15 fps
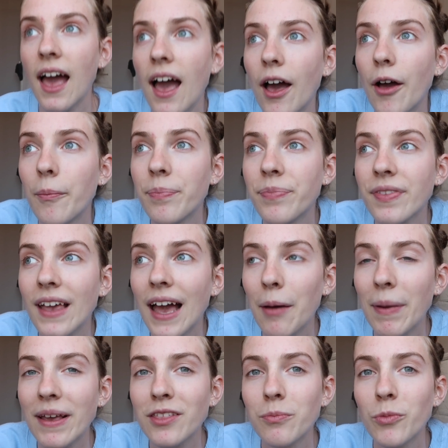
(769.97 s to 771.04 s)
I
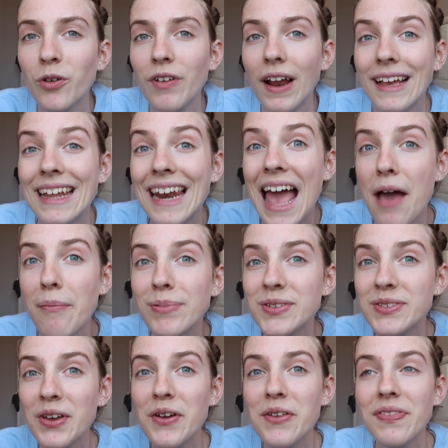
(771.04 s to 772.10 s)
make them more of like an
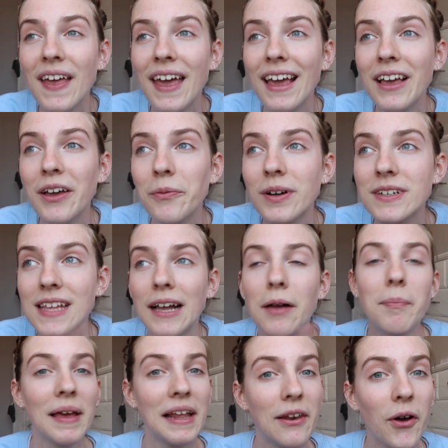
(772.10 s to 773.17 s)
episode thing, where it's like
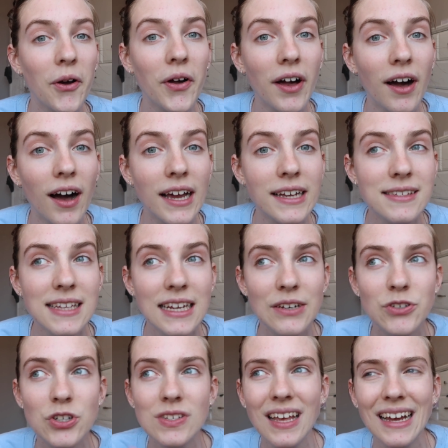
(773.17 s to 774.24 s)
a bit longer instead
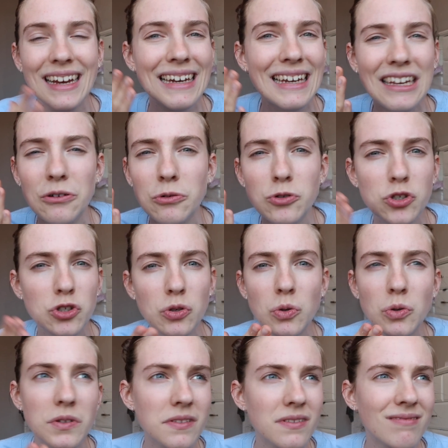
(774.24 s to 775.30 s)
of just like little
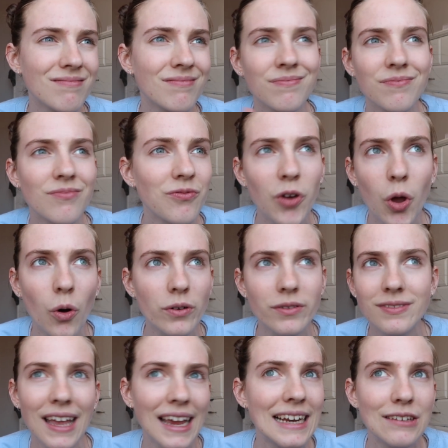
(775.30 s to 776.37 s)
short vlog,
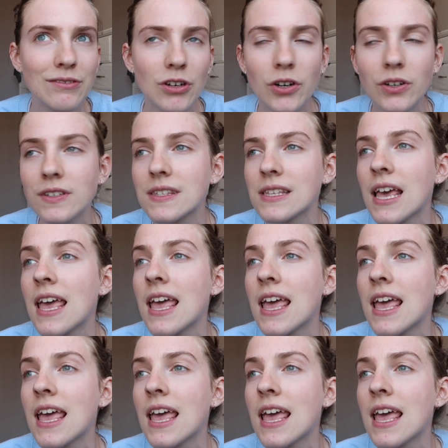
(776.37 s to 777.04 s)
daily vlogs.